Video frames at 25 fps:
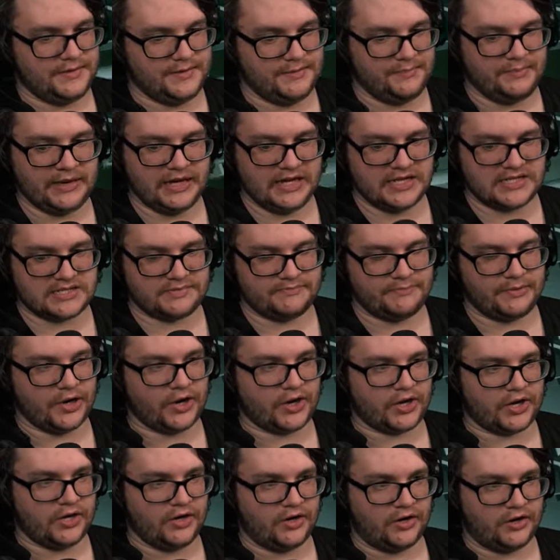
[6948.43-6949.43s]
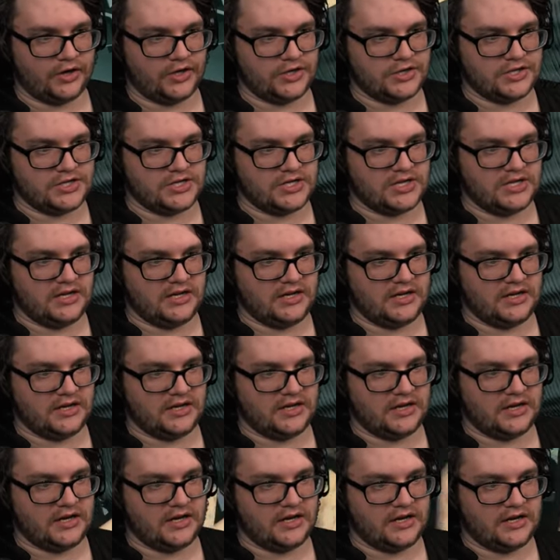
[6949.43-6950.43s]
The best Birkin RNG
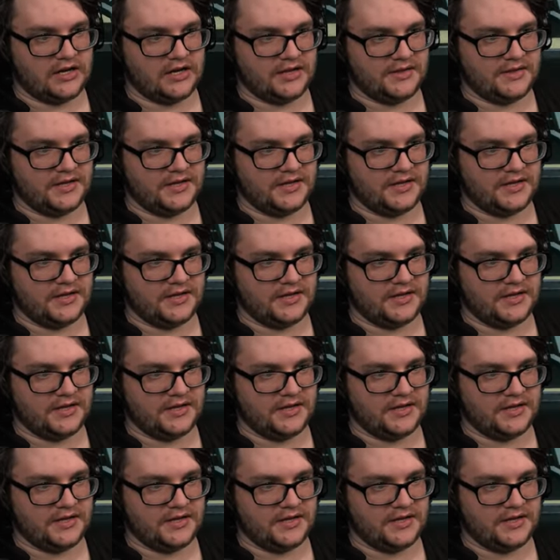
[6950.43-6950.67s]
uh,